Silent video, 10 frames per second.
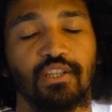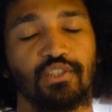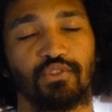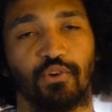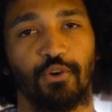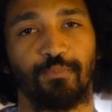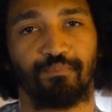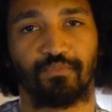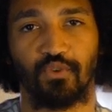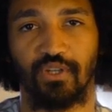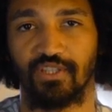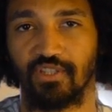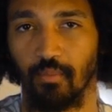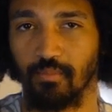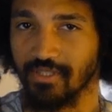So you need
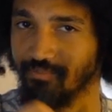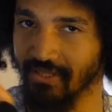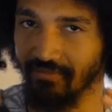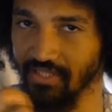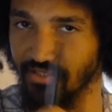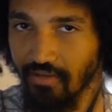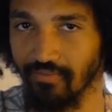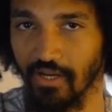some specific stuff,